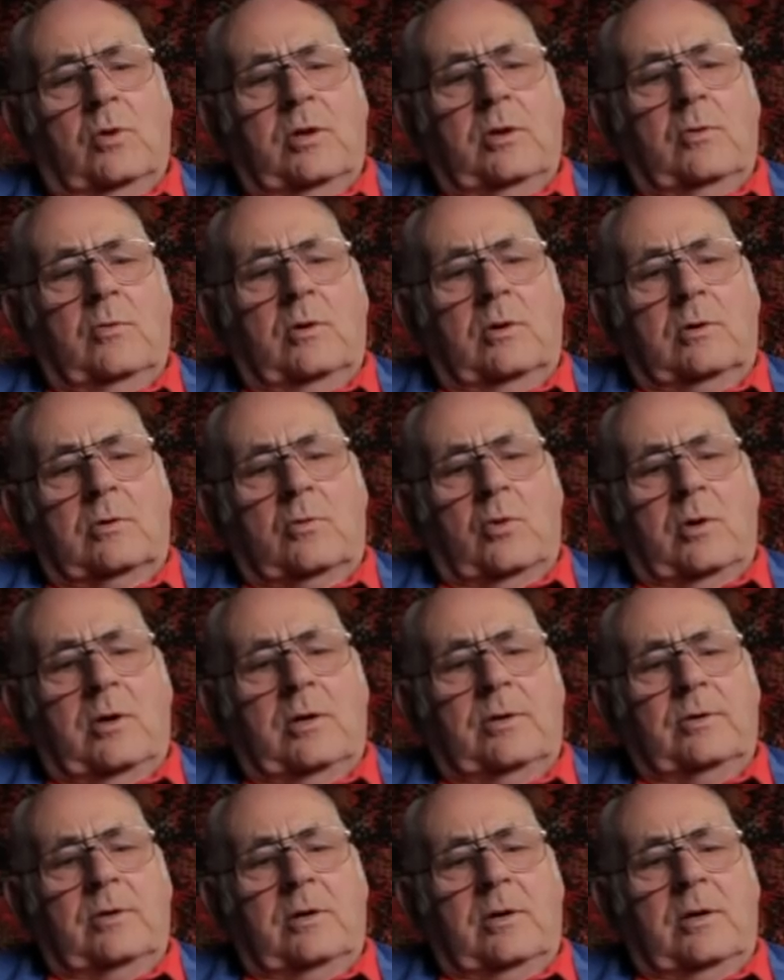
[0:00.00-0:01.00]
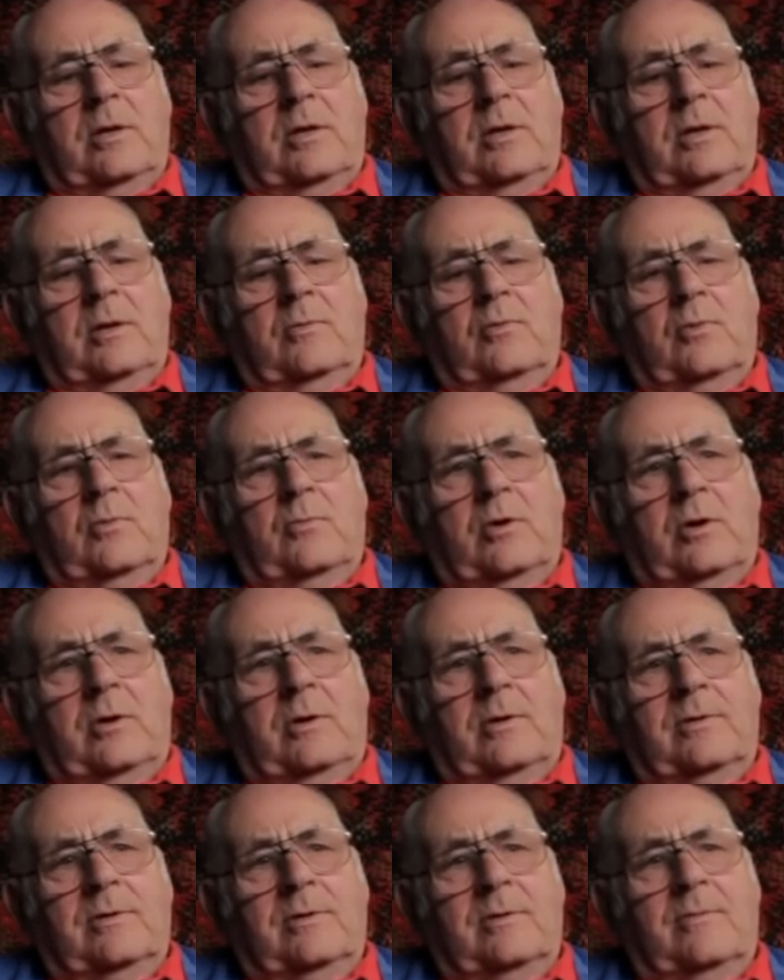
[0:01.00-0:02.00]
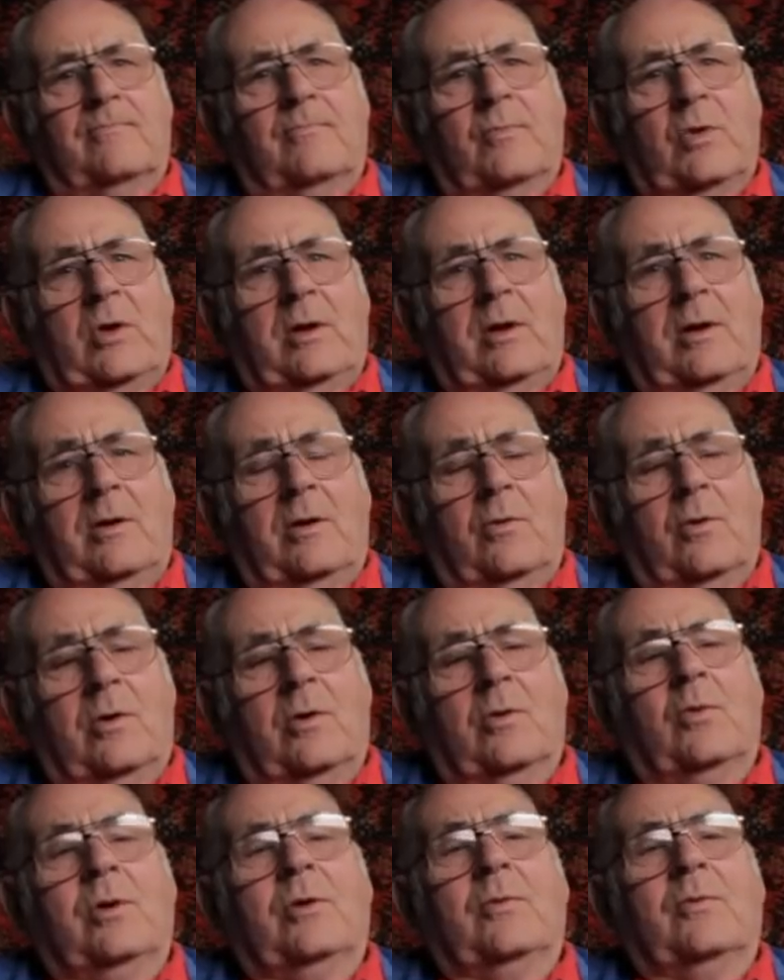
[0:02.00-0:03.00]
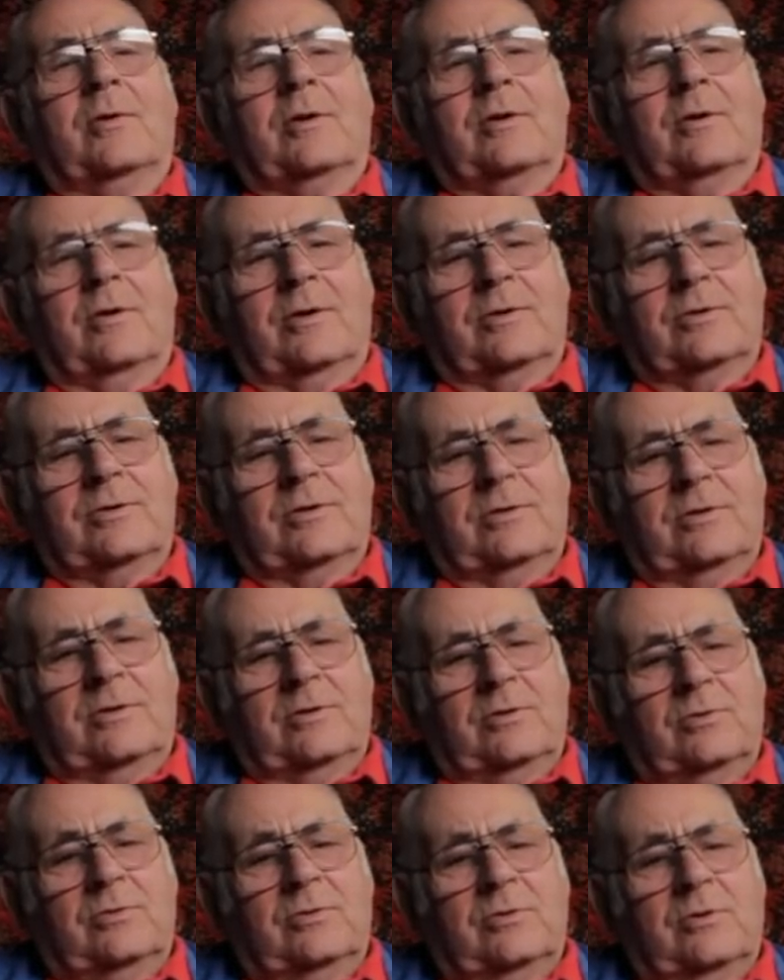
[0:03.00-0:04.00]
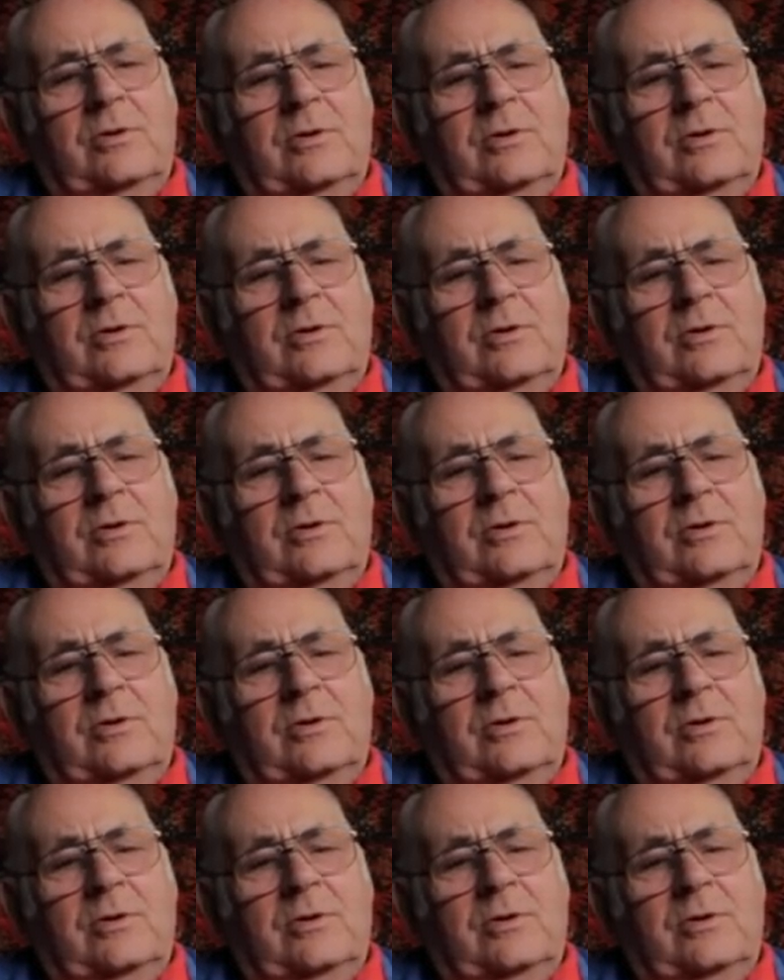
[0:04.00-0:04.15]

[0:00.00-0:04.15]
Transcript: We were quite naive about what we were going to do.